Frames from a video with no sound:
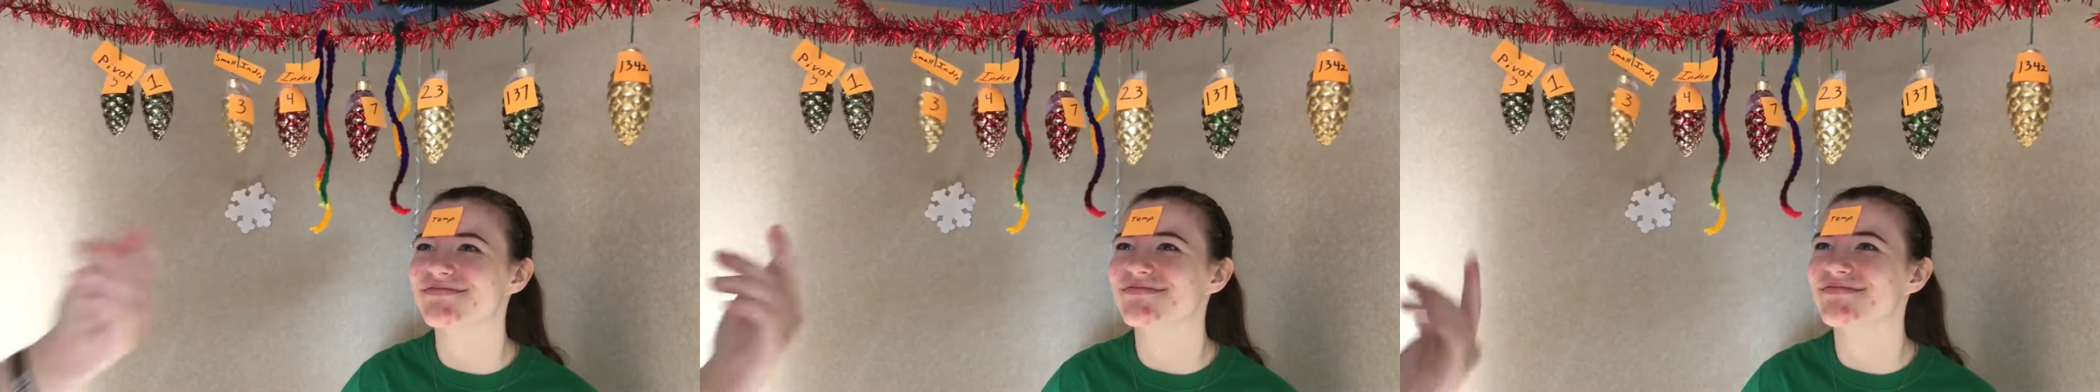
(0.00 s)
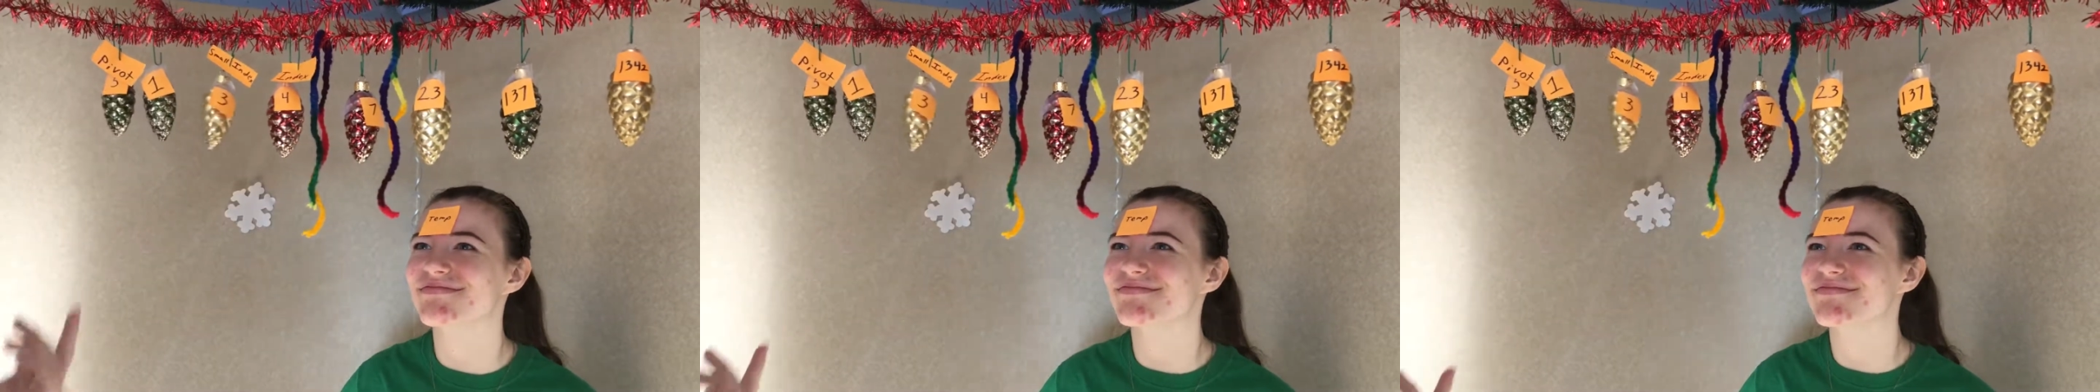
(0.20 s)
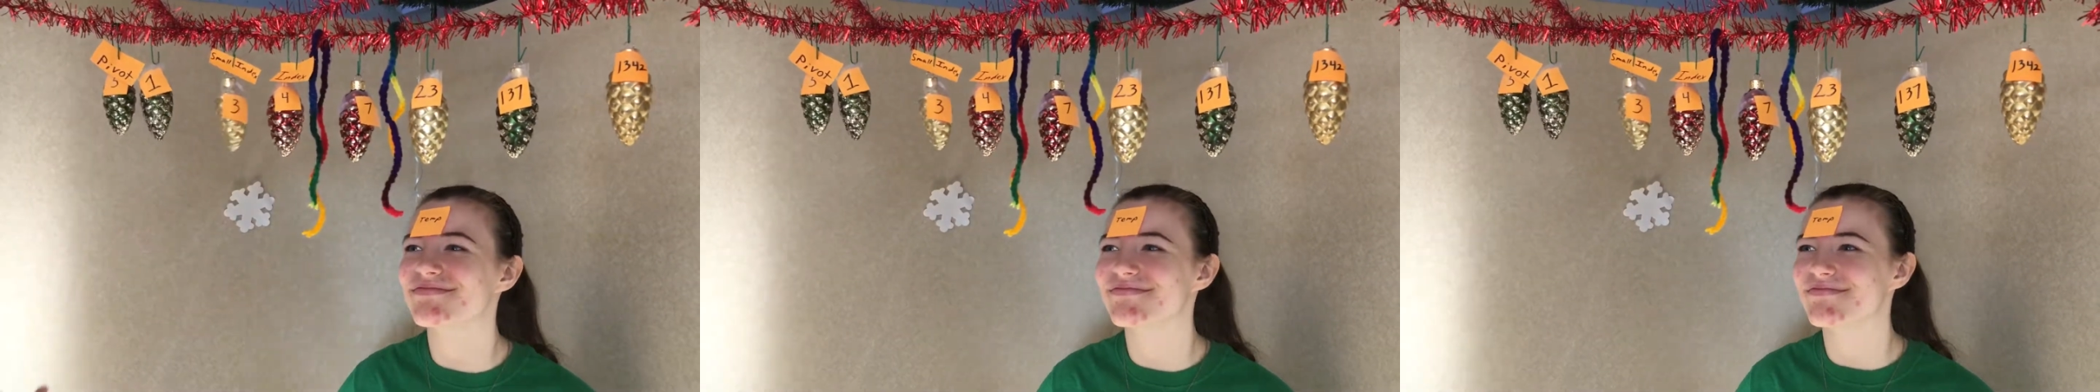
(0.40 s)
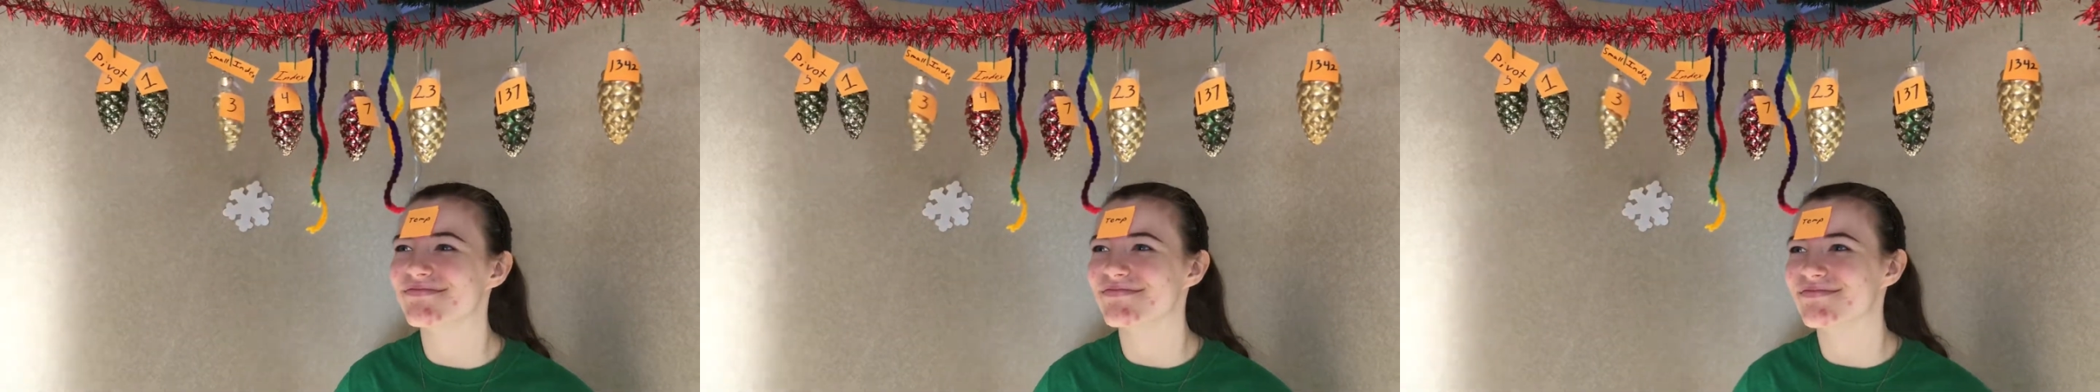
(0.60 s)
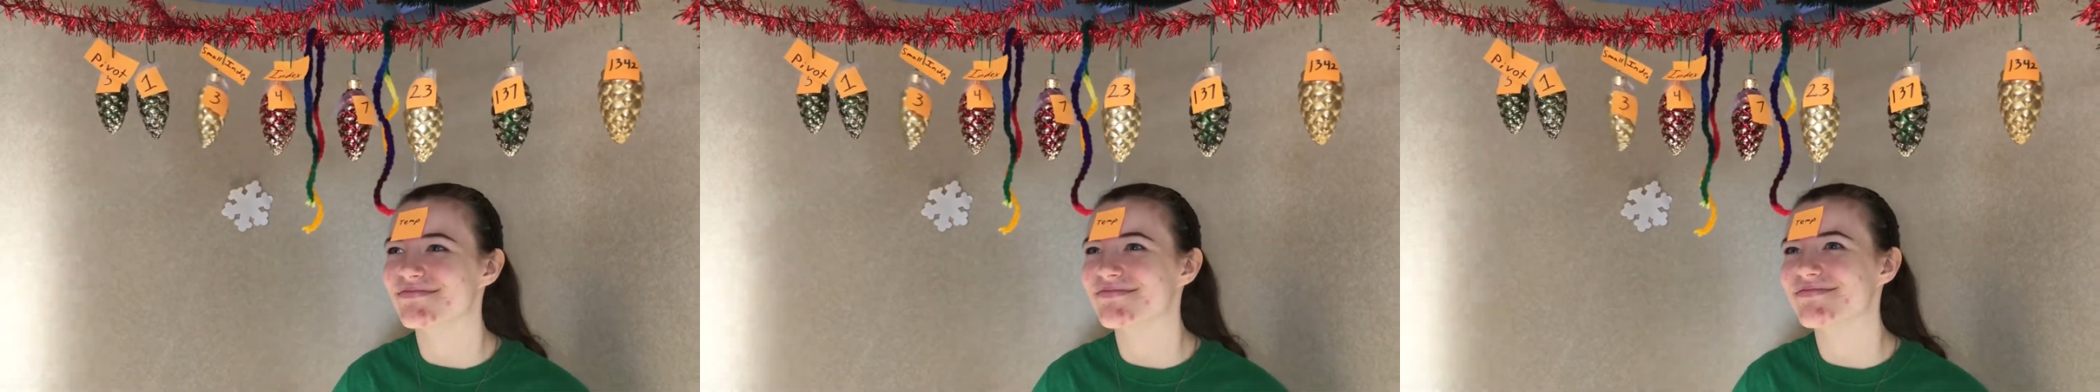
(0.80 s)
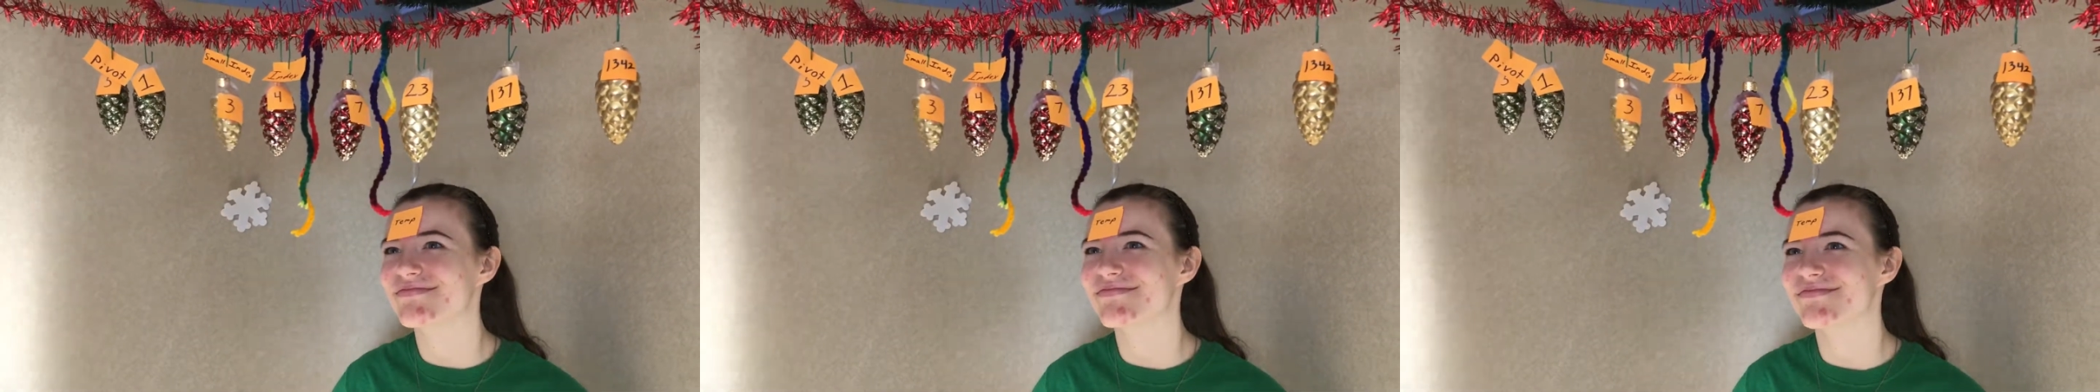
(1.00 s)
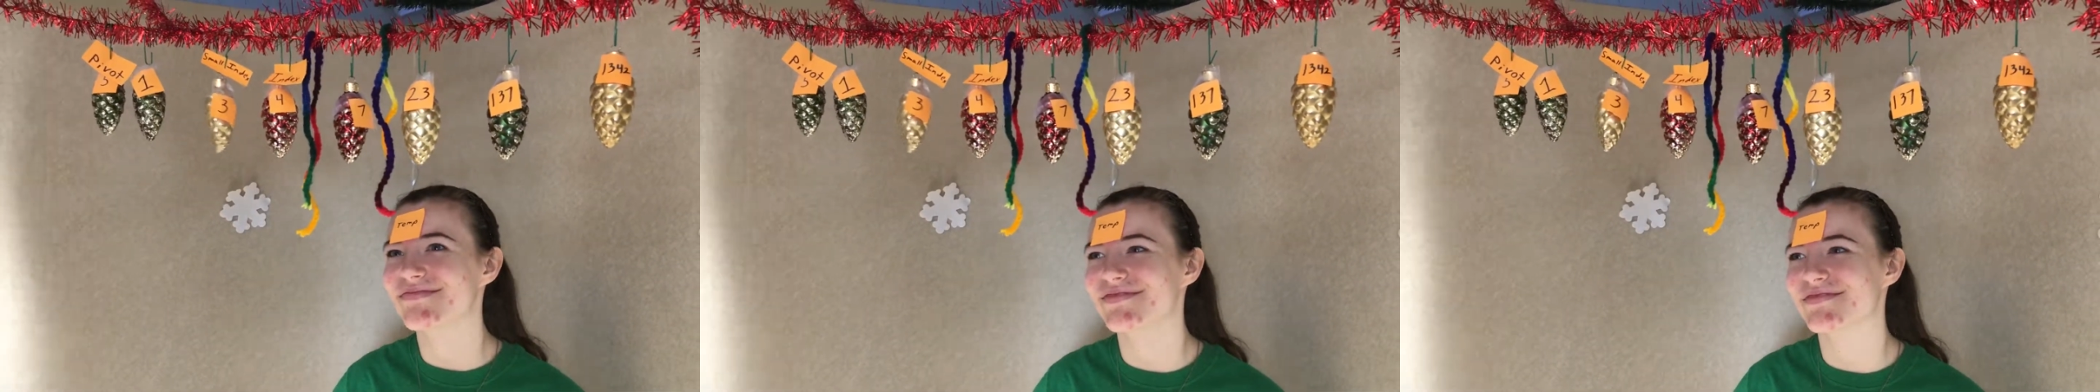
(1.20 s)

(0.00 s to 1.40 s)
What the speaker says: 4 is also